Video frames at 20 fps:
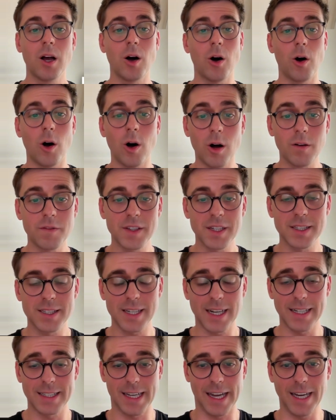all of the
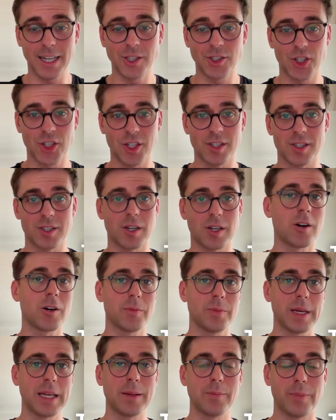citations that are
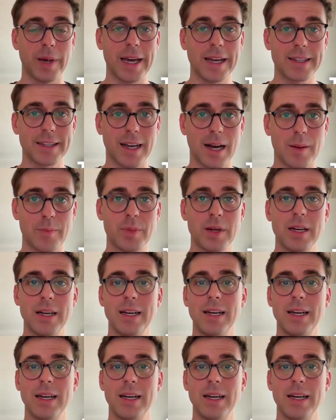being picked up